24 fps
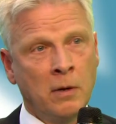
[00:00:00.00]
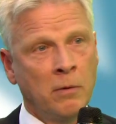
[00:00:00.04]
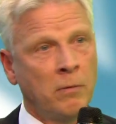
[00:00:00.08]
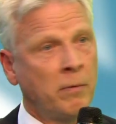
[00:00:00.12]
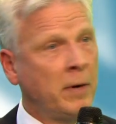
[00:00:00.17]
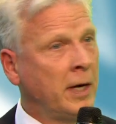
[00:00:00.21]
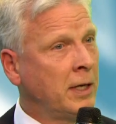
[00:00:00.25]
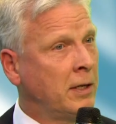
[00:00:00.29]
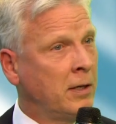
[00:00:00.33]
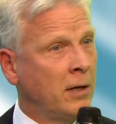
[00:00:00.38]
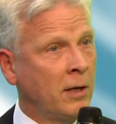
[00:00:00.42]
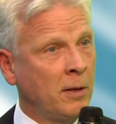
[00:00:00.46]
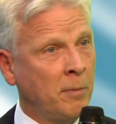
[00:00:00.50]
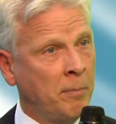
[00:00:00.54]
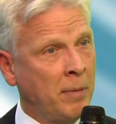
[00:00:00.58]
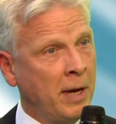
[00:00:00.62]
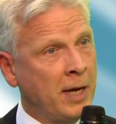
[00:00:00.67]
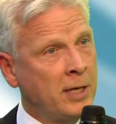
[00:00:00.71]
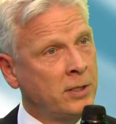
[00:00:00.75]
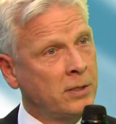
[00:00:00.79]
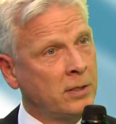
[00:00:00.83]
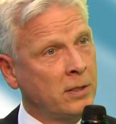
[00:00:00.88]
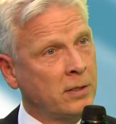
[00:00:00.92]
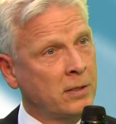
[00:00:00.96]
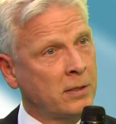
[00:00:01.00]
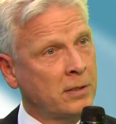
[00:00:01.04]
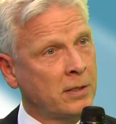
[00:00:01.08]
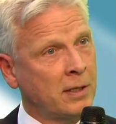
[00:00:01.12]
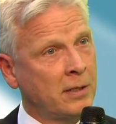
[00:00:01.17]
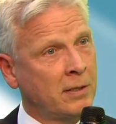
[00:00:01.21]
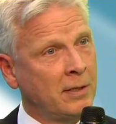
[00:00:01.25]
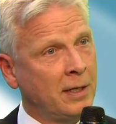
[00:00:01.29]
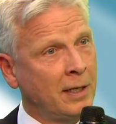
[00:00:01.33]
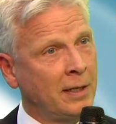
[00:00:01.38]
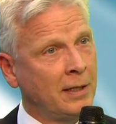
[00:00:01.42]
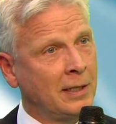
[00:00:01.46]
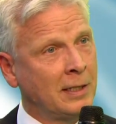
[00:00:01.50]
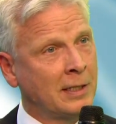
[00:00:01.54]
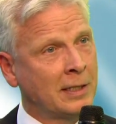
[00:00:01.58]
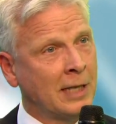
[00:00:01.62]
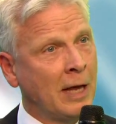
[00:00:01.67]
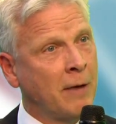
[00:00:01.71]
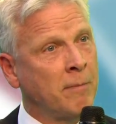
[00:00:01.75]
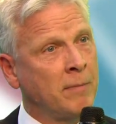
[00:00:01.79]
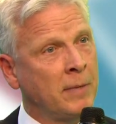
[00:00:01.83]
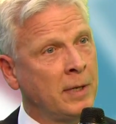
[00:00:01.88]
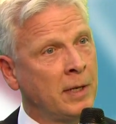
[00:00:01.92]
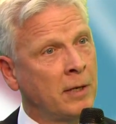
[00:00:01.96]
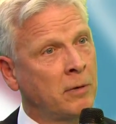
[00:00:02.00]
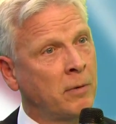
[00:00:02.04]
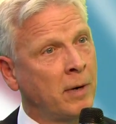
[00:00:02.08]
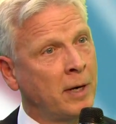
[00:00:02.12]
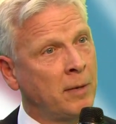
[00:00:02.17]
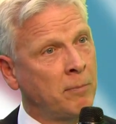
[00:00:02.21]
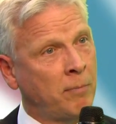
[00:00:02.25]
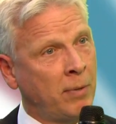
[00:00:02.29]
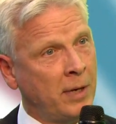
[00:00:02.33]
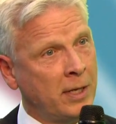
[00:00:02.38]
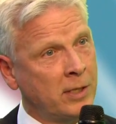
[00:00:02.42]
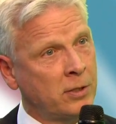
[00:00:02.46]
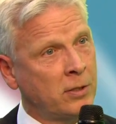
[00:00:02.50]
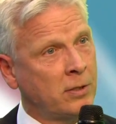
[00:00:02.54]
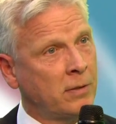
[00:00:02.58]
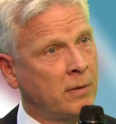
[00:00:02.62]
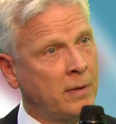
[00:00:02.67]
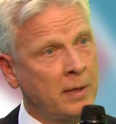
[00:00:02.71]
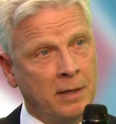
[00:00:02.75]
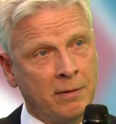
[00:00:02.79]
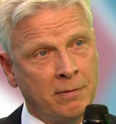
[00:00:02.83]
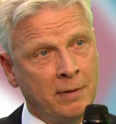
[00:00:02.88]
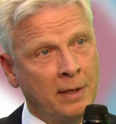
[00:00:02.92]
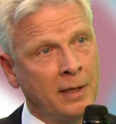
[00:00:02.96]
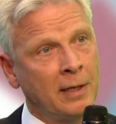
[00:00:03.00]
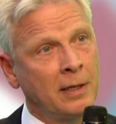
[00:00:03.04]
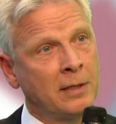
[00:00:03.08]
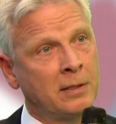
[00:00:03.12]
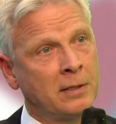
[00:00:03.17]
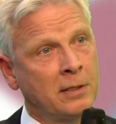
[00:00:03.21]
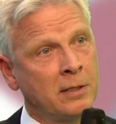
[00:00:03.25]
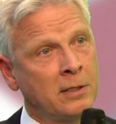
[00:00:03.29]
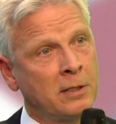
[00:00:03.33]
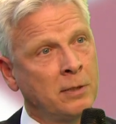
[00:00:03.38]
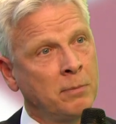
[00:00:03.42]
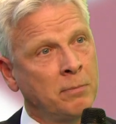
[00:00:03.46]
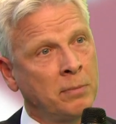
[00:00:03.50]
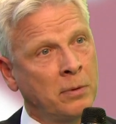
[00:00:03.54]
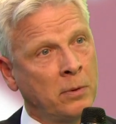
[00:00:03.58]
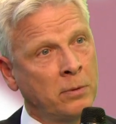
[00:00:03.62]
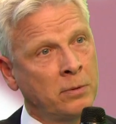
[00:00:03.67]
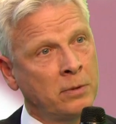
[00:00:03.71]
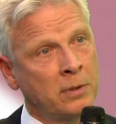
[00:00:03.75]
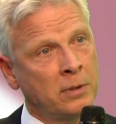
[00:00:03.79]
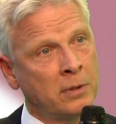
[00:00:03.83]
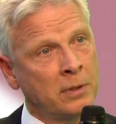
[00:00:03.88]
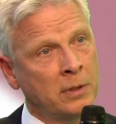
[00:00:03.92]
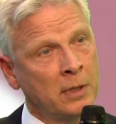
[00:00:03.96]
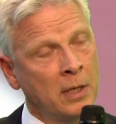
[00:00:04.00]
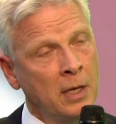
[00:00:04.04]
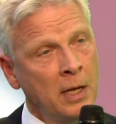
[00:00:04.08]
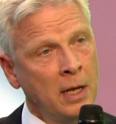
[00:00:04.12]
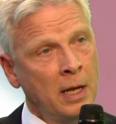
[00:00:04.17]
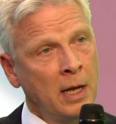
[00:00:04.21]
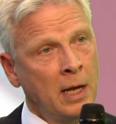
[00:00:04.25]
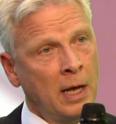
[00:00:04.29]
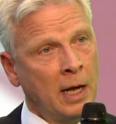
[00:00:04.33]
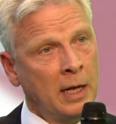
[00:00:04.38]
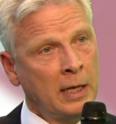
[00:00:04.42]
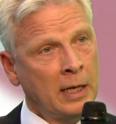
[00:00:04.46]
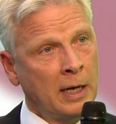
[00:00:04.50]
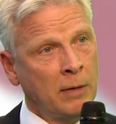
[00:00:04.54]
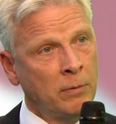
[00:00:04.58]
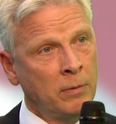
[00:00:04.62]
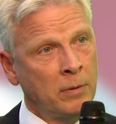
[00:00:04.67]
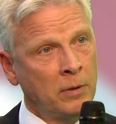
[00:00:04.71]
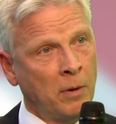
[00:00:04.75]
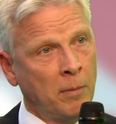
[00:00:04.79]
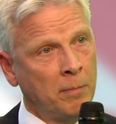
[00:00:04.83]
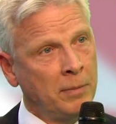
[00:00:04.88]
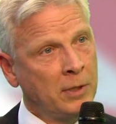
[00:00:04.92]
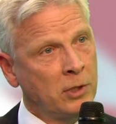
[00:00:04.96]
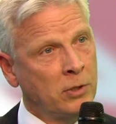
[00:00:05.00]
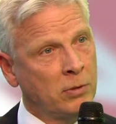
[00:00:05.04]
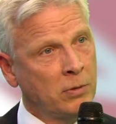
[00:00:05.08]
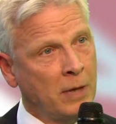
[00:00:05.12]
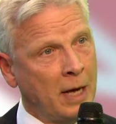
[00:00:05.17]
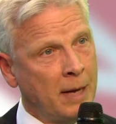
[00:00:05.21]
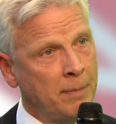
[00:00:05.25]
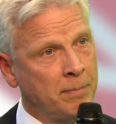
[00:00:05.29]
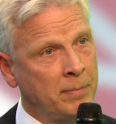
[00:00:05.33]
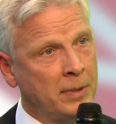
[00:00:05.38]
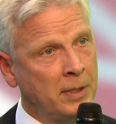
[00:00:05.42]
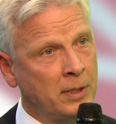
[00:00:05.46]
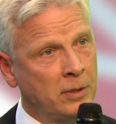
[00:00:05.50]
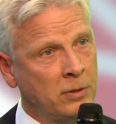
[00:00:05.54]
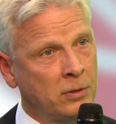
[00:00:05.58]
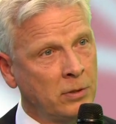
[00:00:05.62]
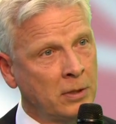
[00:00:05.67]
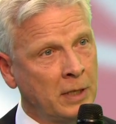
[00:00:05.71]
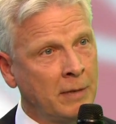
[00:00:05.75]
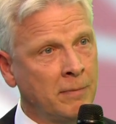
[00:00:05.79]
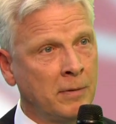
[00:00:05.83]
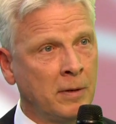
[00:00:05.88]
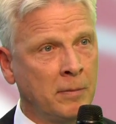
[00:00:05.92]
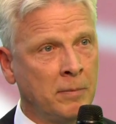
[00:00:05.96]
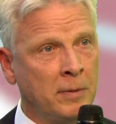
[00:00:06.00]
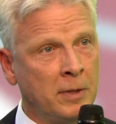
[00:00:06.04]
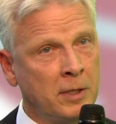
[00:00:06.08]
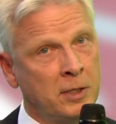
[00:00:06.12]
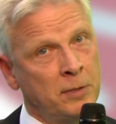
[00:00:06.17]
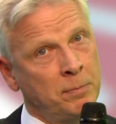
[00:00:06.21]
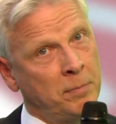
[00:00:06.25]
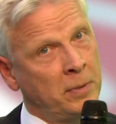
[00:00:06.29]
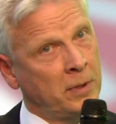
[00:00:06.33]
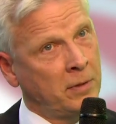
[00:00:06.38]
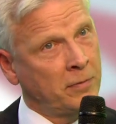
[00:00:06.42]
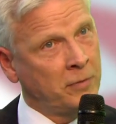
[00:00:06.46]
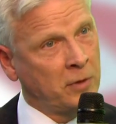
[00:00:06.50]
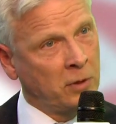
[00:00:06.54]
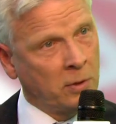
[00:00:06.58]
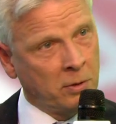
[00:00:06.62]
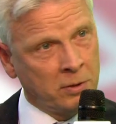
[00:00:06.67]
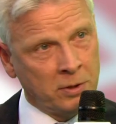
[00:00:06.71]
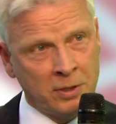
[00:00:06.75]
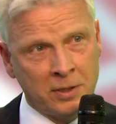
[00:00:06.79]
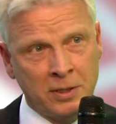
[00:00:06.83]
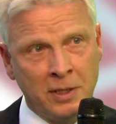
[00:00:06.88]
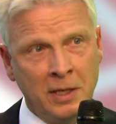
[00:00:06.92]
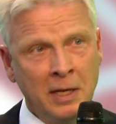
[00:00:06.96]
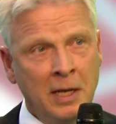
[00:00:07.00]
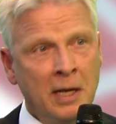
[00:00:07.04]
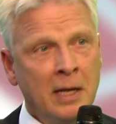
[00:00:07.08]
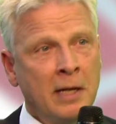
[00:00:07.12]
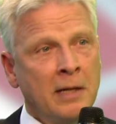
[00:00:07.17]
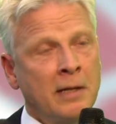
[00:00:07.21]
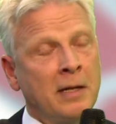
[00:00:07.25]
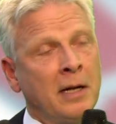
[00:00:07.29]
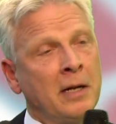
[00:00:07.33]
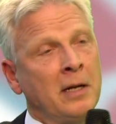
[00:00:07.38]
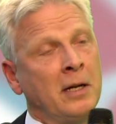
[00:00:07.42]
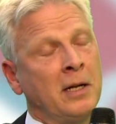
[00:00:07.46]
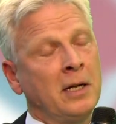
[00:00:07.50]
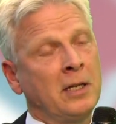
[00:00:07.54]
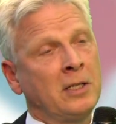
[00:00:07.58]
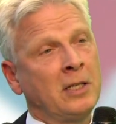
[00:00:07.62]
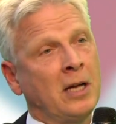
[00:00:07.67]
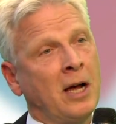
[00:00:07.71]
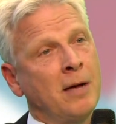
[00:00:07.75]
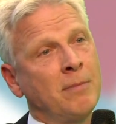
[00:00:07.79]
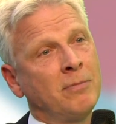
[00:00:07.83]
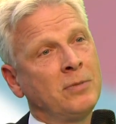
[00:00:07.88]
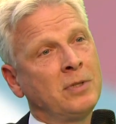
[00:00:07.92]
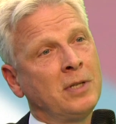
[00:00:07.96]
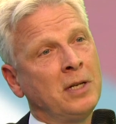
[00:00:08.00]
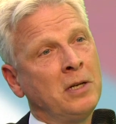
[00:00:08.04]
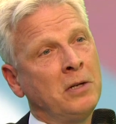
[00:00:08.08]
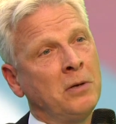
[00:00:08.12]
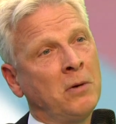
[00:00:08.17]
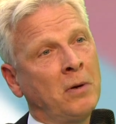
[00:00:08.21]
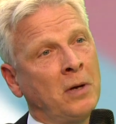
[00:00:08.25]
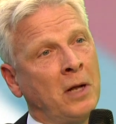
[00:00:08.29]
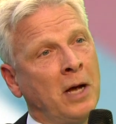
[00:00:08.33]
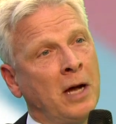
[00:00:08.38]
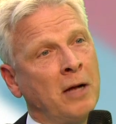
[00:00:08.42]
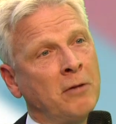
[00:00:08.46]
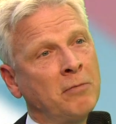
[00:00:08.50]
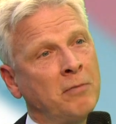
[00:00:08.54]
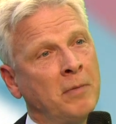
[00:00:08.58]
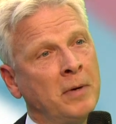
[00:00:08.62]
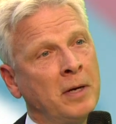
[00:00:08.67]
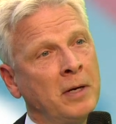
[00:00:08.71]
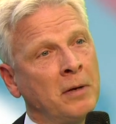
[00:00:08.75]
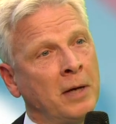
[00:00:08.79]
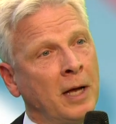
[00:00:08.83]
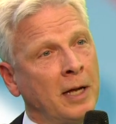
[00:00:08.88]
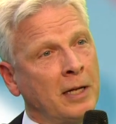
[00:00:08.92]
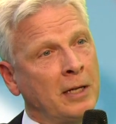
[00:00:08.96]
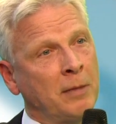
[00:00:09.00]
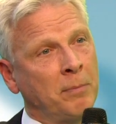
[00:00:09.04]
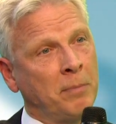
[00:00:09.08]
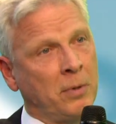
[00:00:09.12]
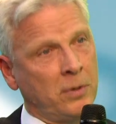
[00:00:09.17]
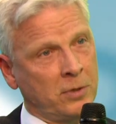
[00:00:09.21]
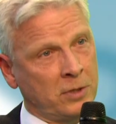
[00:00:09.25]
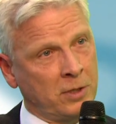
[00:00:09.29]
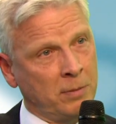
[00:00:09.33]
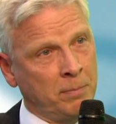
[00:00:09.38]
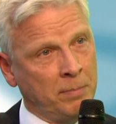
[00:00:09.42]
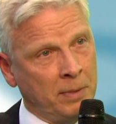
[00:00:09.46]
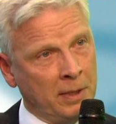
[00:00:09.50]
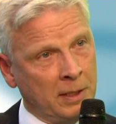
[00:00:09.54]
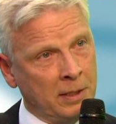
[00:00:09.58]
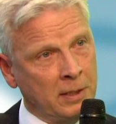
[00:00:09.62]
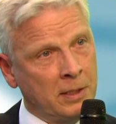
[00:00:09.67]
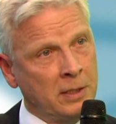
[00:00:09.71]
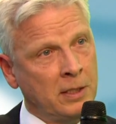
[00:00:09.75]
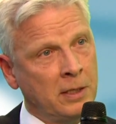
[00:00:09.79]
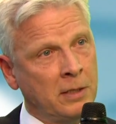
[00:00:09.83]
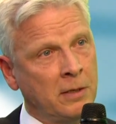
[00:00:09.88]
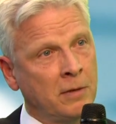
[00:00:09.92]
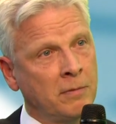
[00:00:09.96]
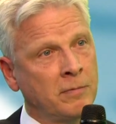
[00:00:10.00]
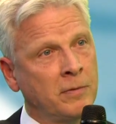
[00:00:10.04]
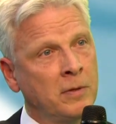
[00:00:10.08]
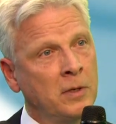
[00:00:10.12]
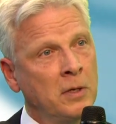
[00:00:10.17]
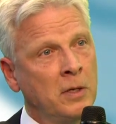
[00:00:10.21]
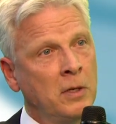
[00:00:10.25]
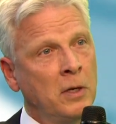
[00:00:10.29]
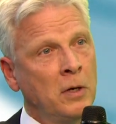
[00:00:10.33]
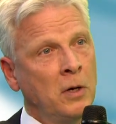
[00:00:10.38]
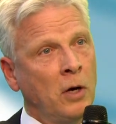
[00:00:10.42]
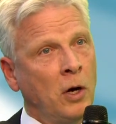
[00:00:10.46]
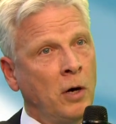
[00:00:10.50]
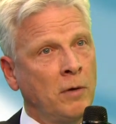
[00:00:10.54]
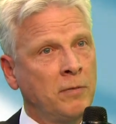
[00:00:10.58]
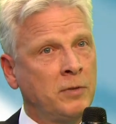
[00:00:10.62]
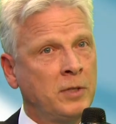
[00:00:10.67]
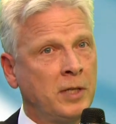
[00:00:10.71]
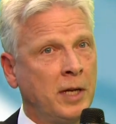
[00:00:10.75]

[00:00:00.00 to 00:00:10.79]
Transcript: regular patients. I think this gives me great pleasure, and I think it is important. And I would not be too happy to give up this. But of course, then there are times in your life where you get the possibility of of